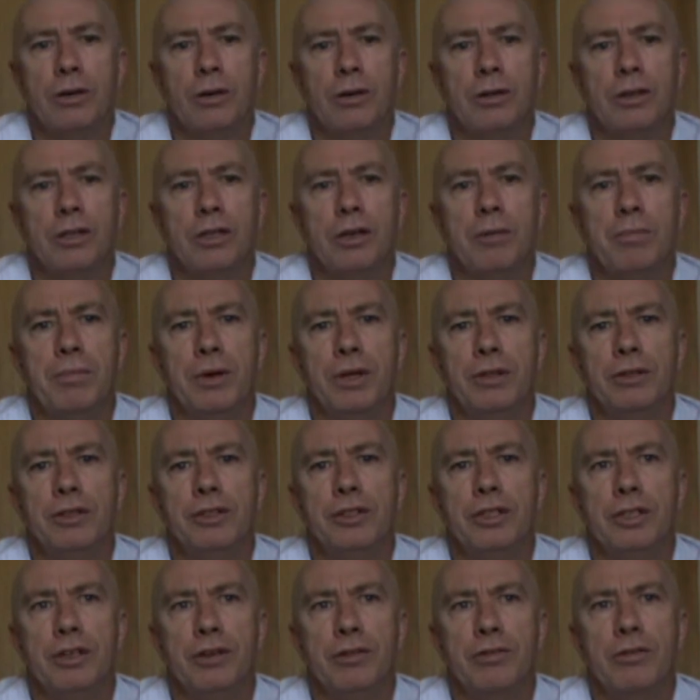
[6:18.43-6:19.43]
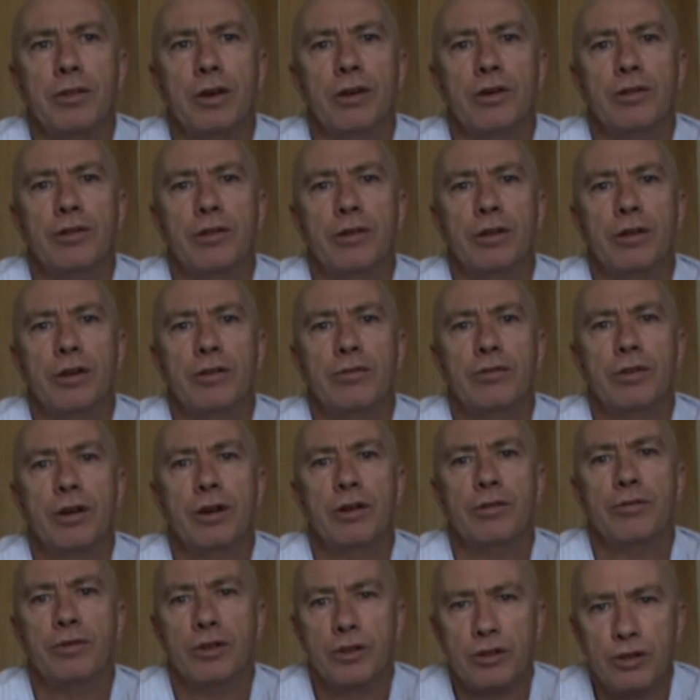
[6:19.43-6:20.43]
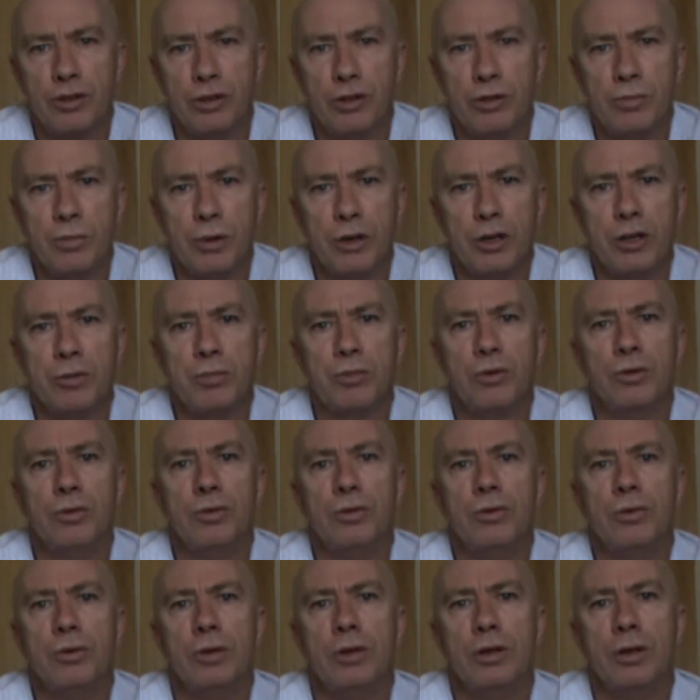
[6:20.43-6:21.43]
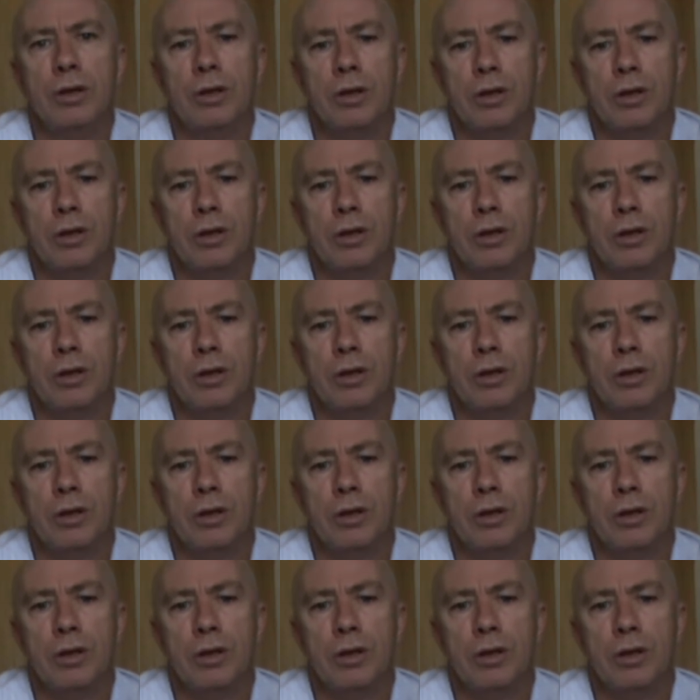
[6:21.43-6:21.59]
on the ability of the two people